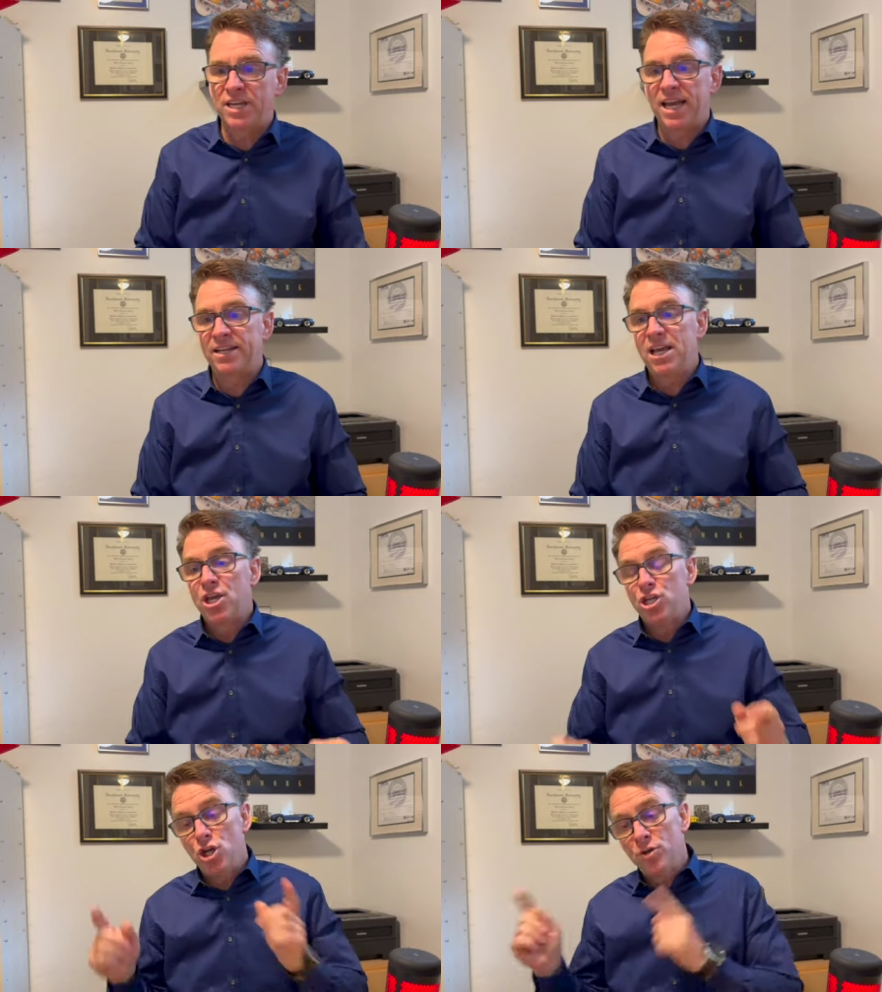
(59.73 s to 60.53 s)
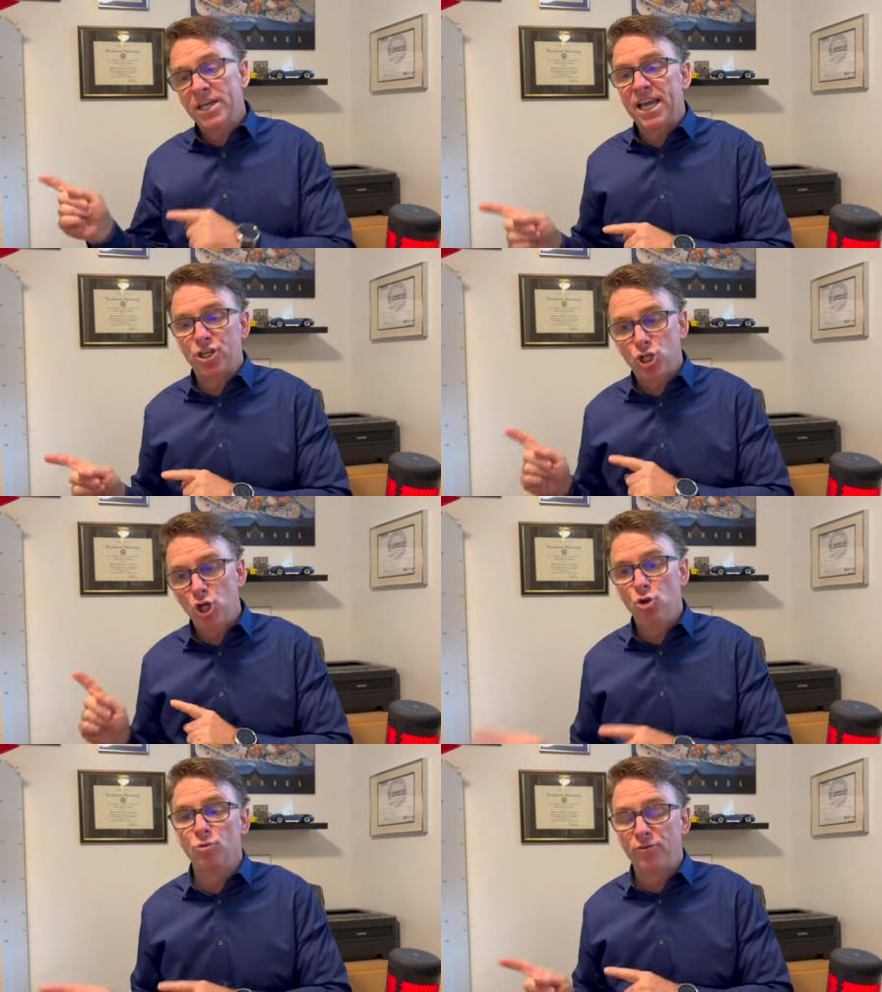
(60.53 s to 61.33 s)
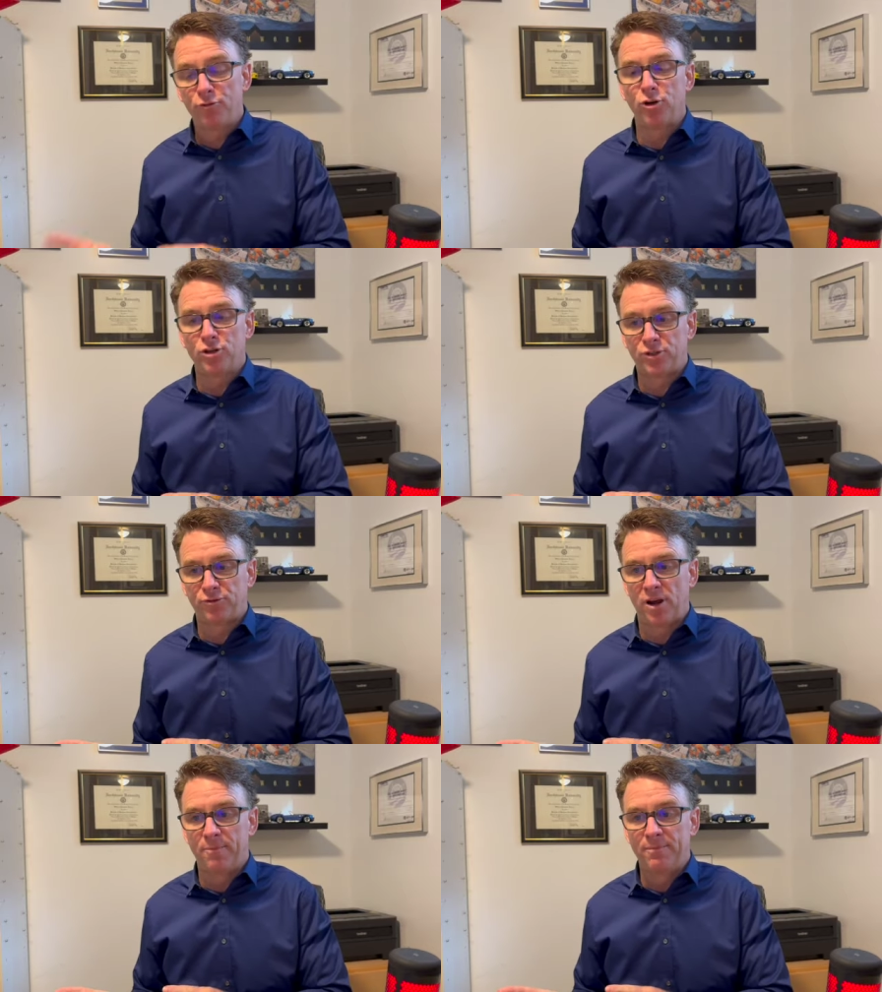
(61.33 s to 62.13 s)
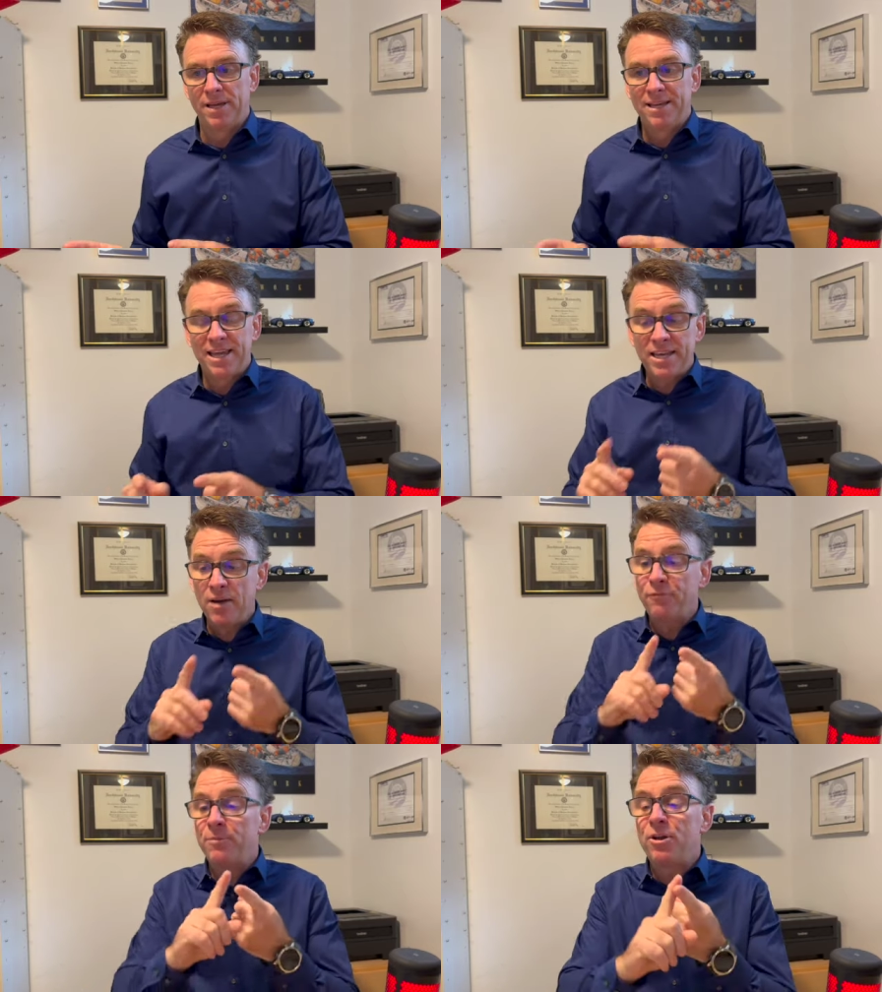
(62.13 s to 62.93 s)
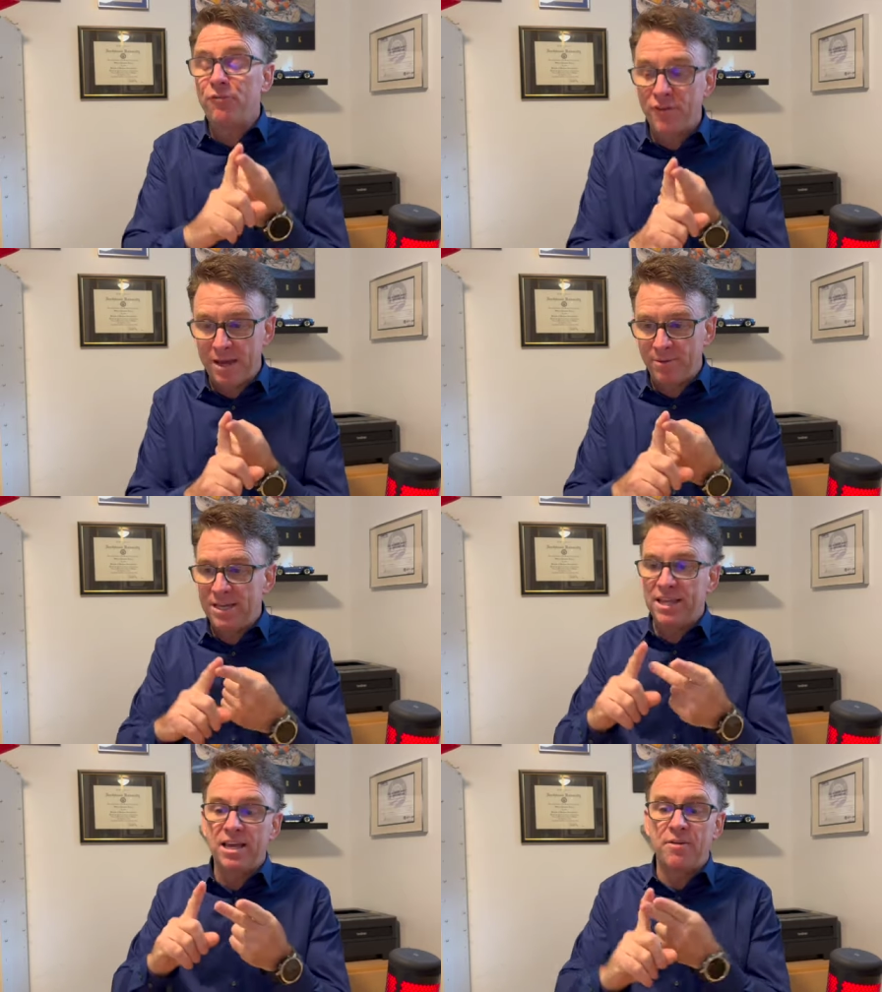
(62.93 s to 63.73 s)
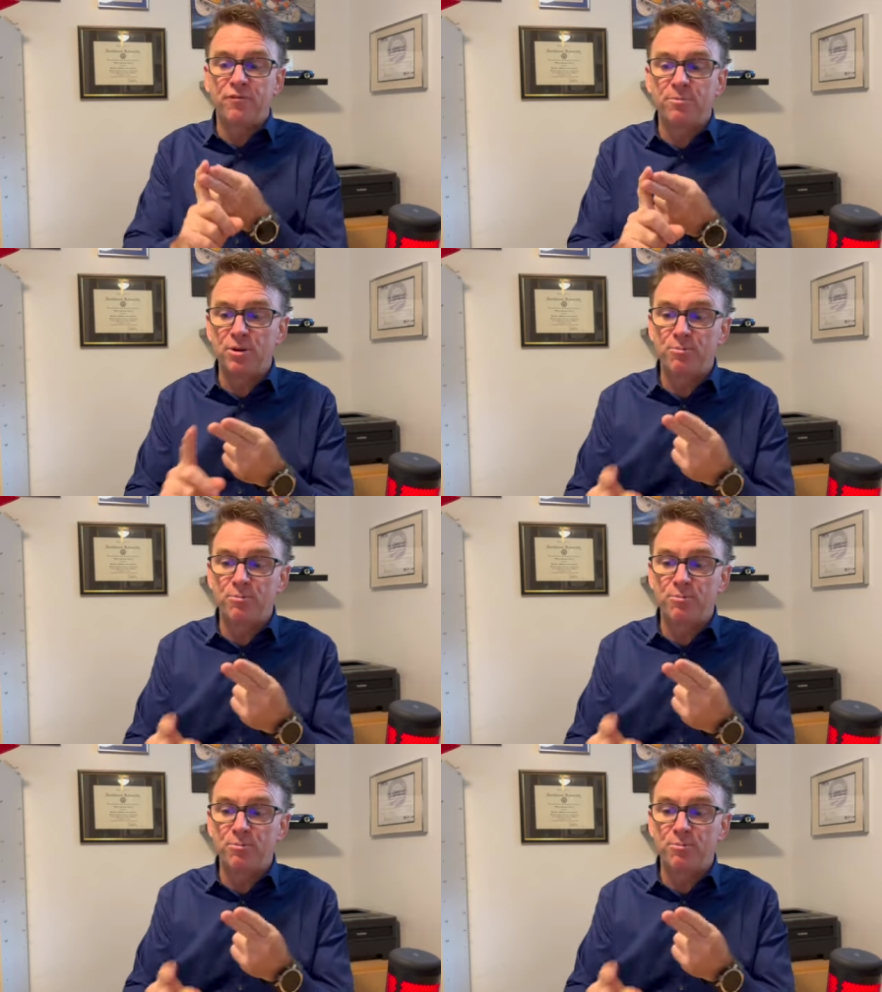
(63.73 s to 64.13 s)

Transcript: that you can get two referrals from. They come from their family and they come from their